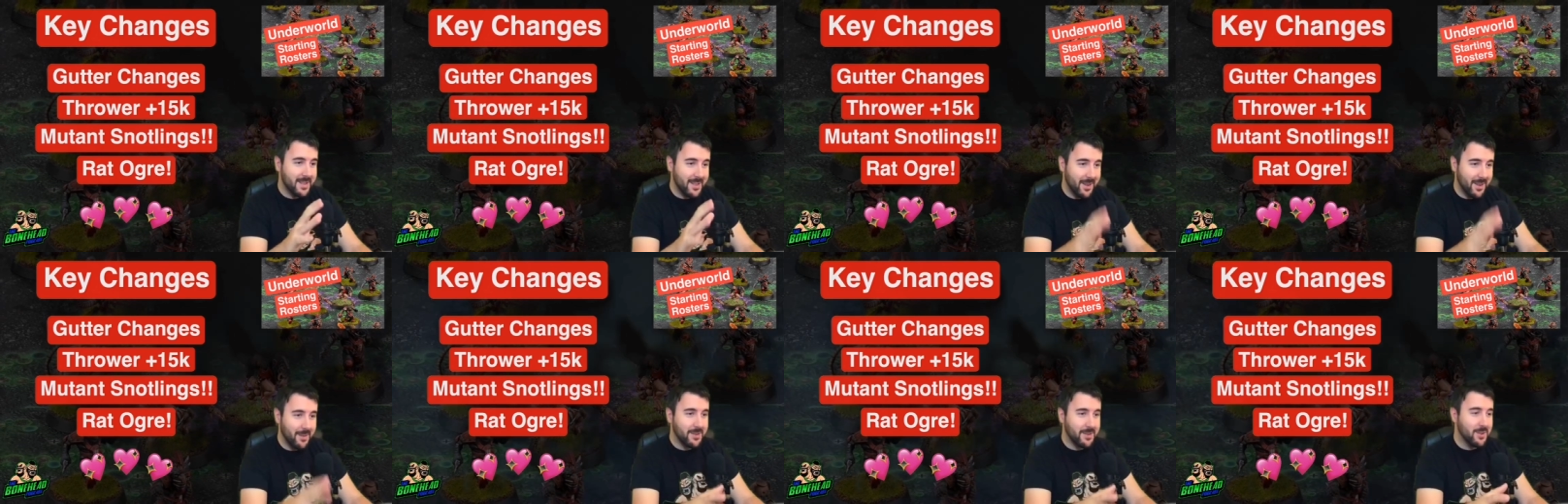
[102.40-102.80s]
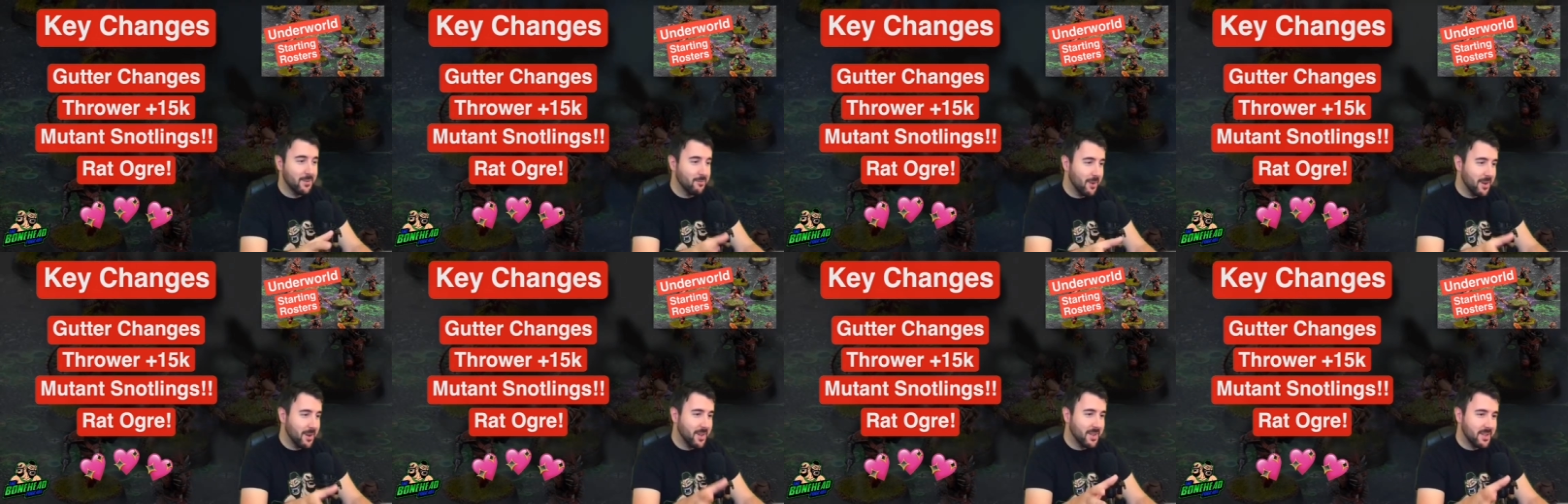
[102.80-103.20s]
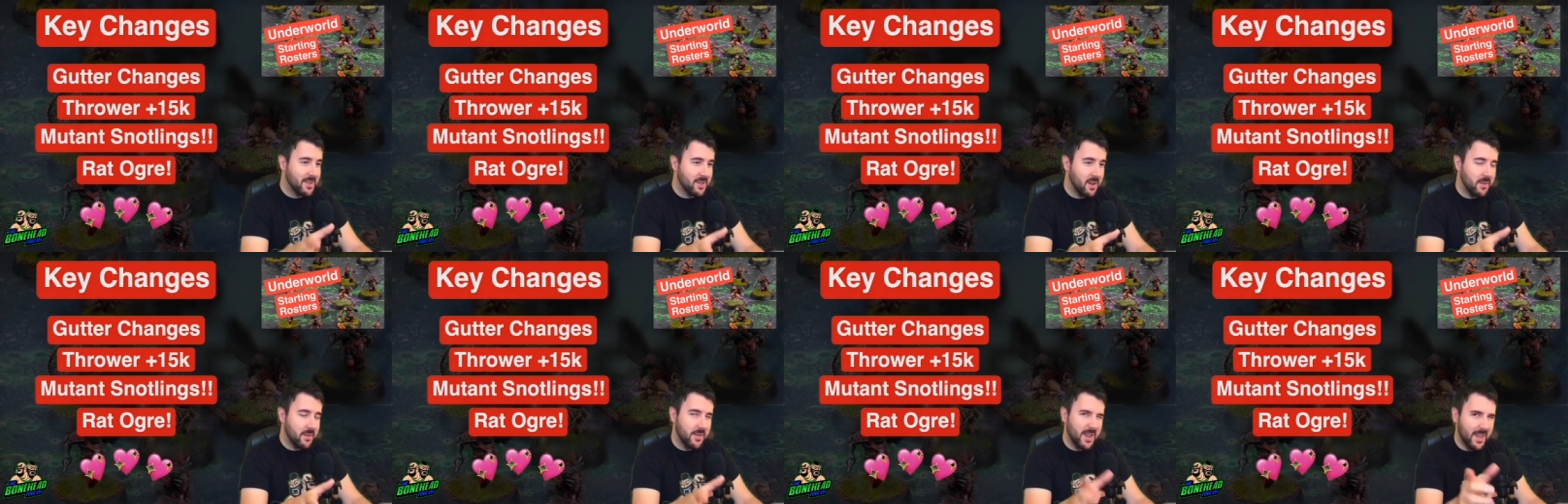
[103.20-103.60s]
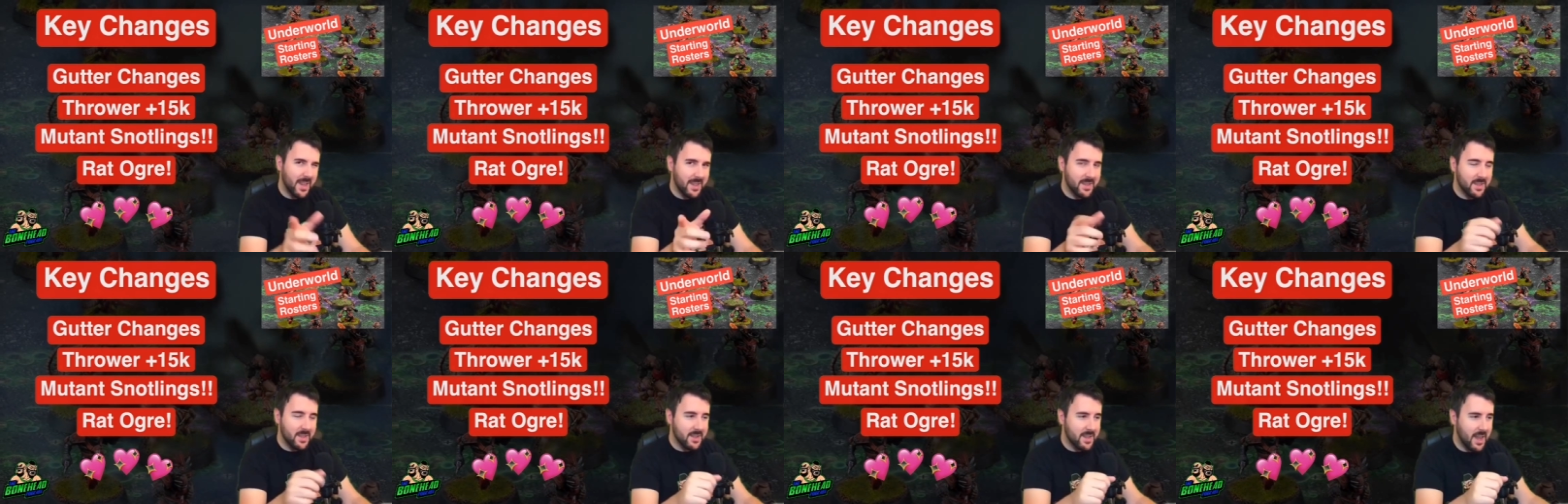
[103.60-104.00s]
gutter runner stuff, and it
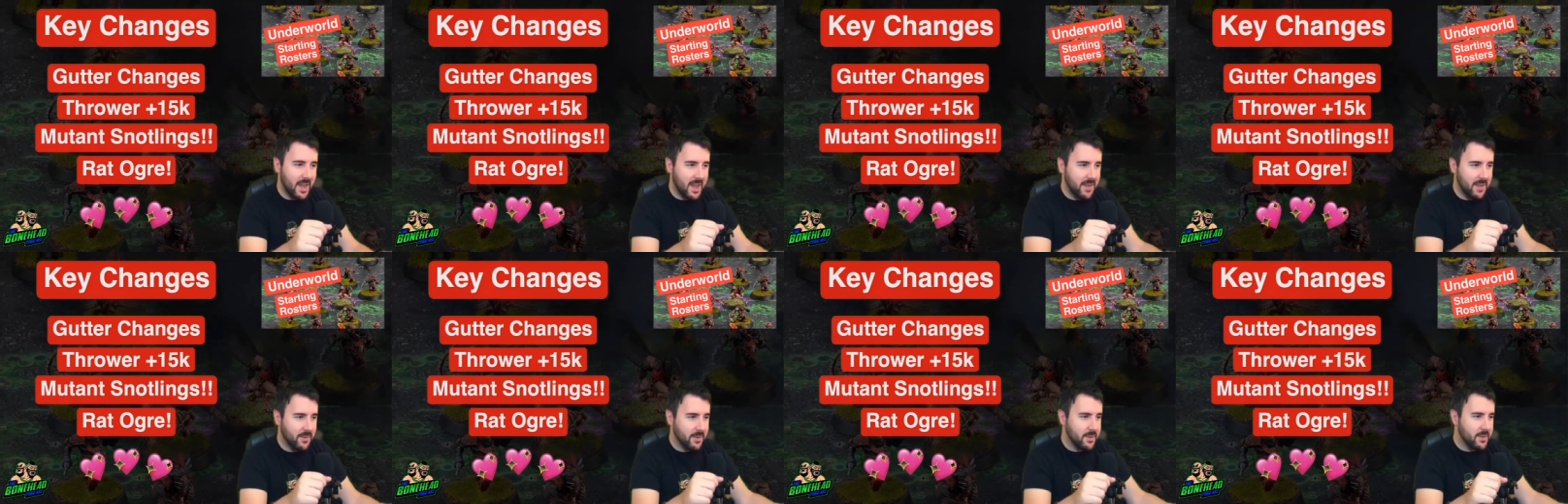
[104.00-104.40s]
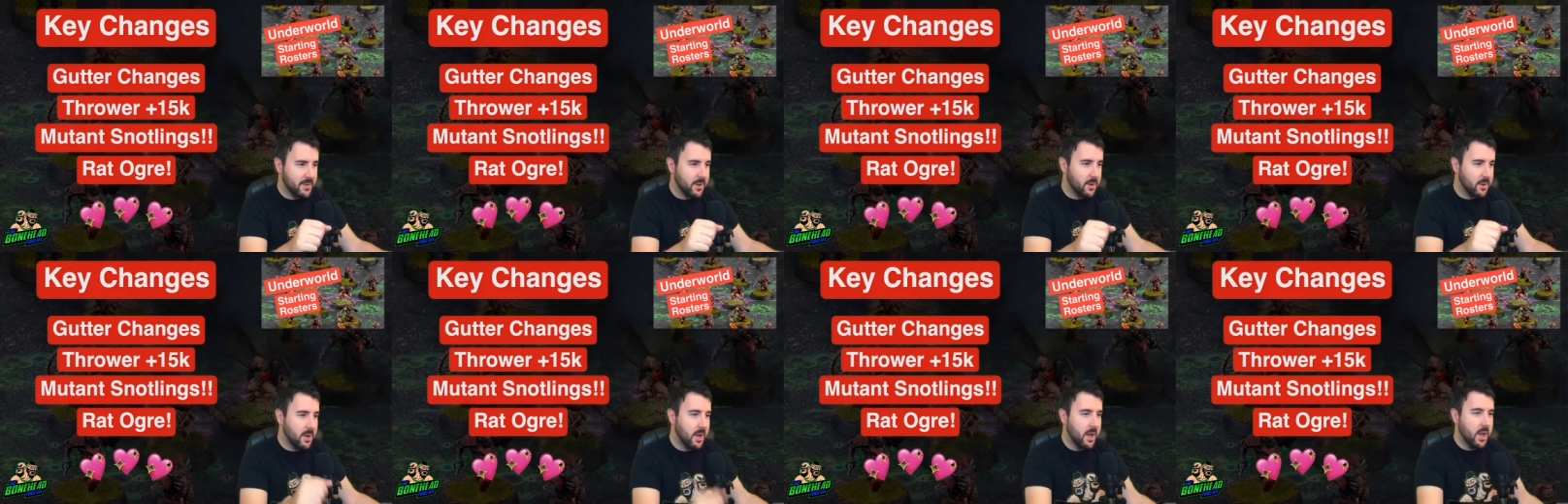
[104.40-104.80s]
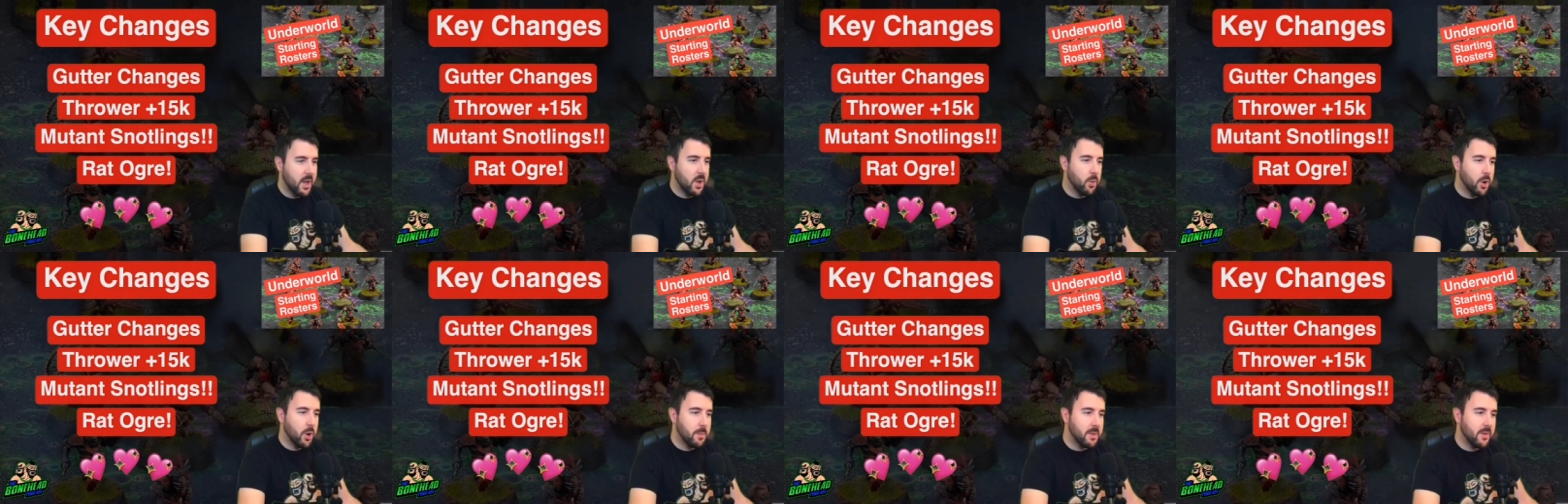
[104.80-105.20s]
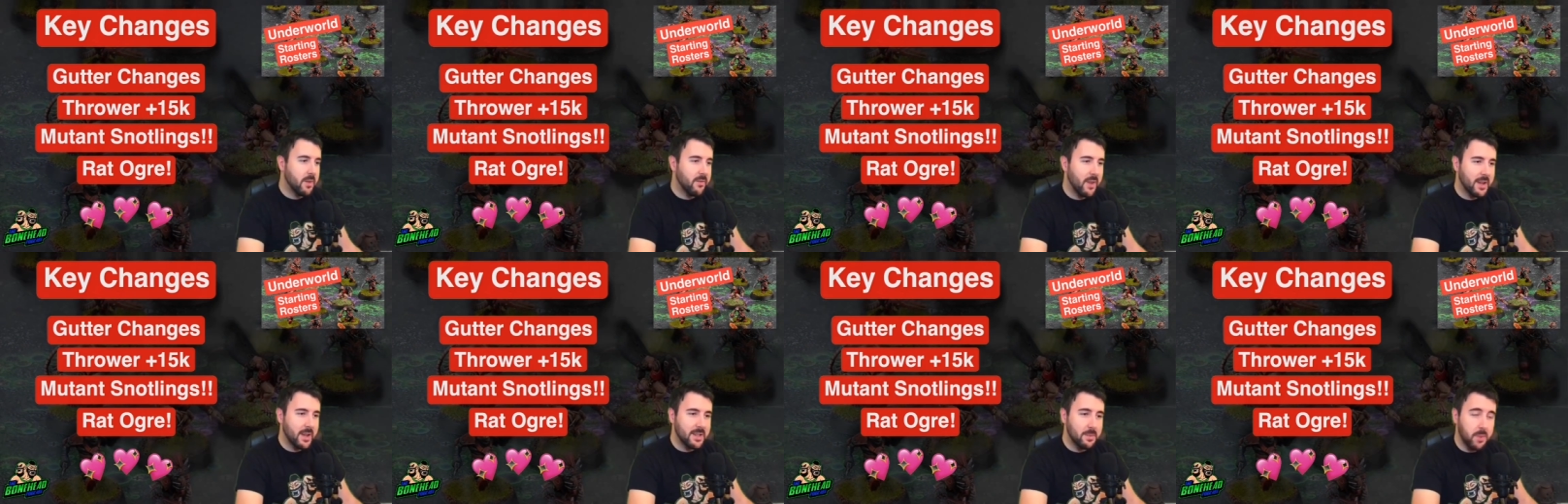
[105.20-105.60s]
is a Skaven, so won't be
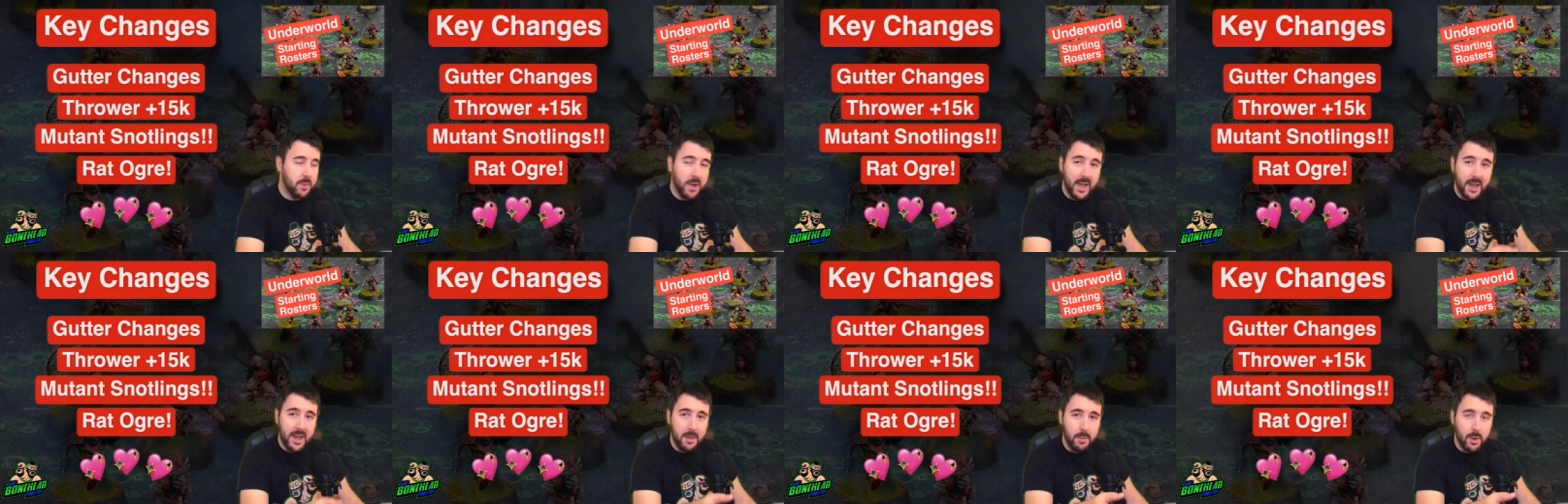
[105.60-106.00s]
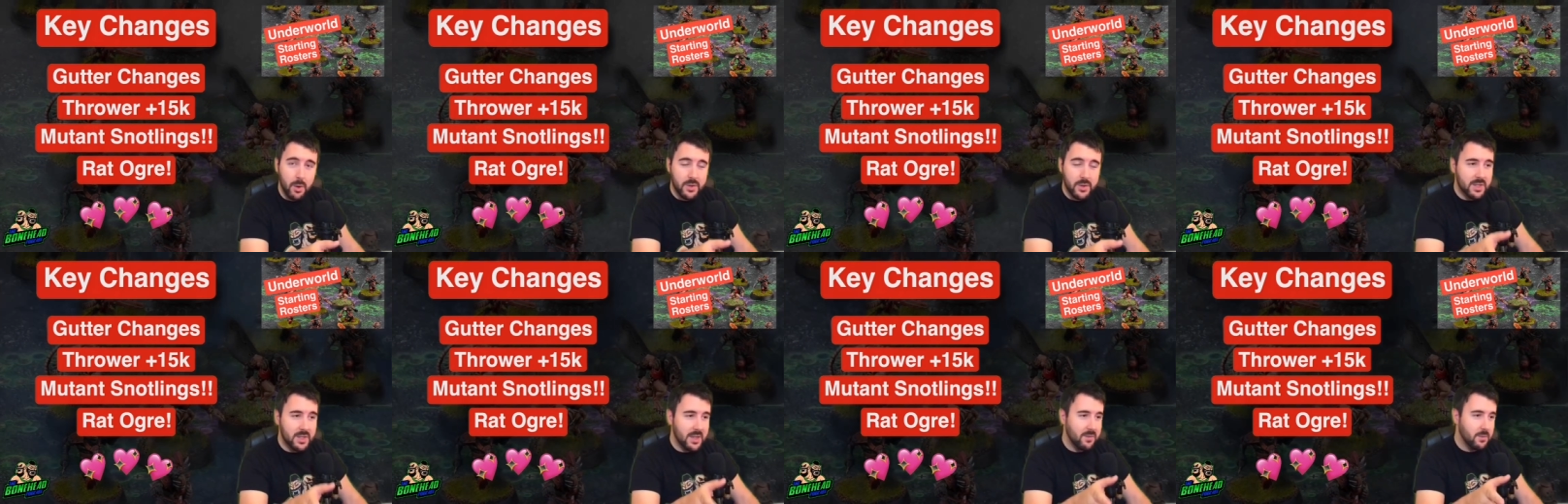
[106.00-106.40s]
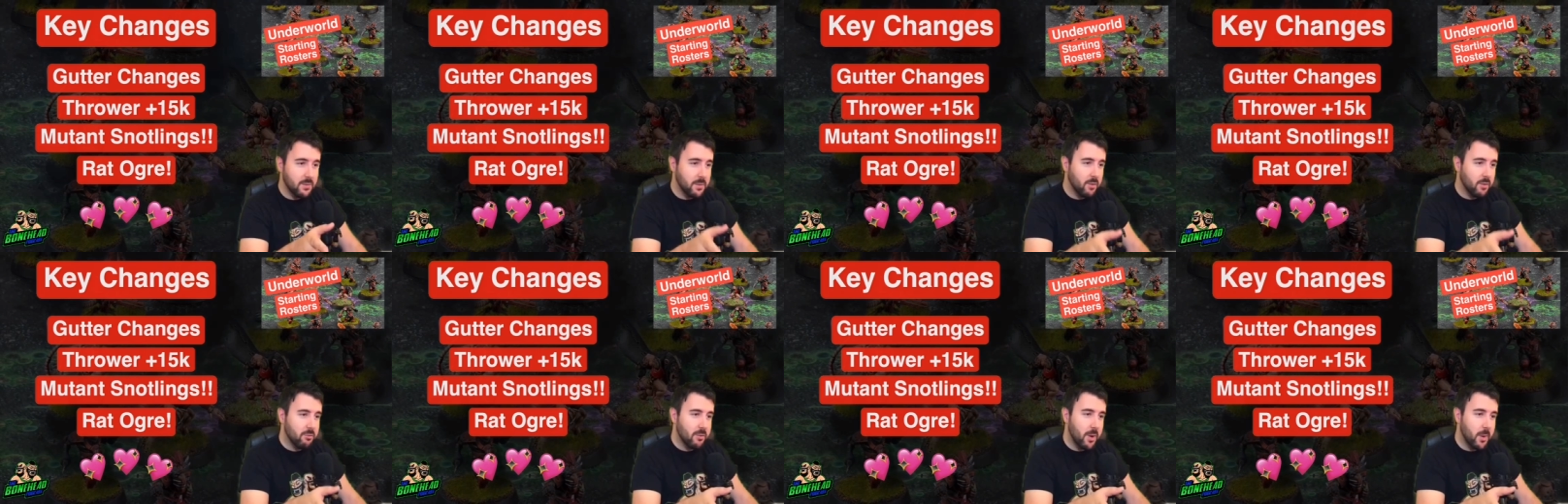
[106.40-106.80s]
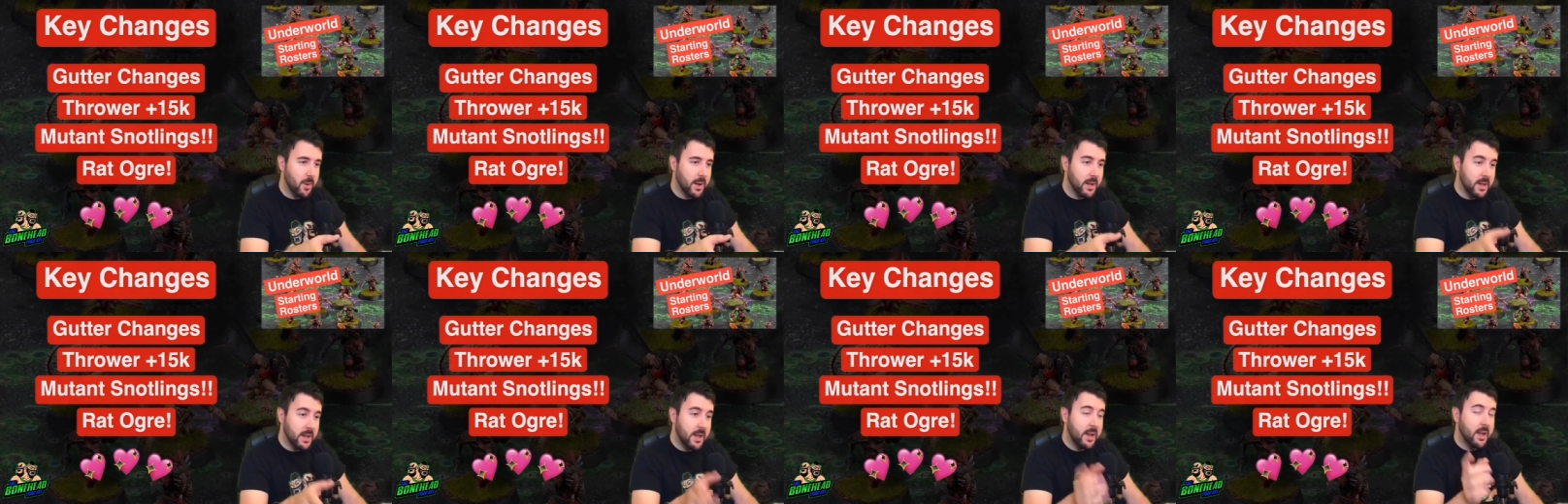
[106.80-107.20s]
affected by animosity from the
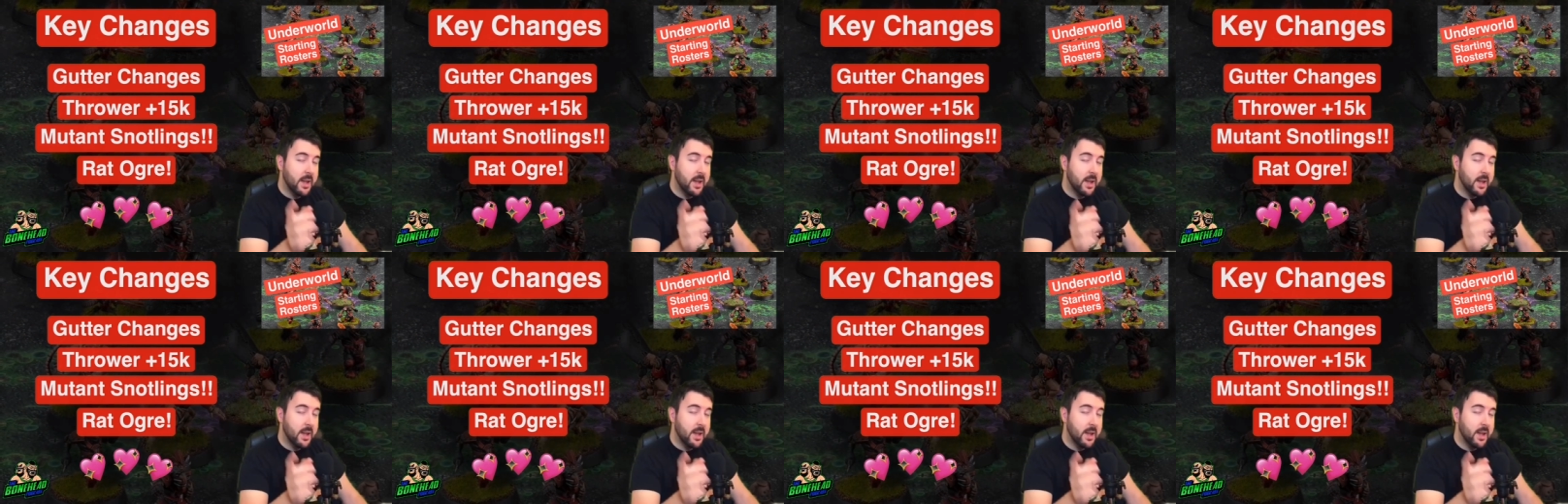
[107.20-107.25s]
thrower.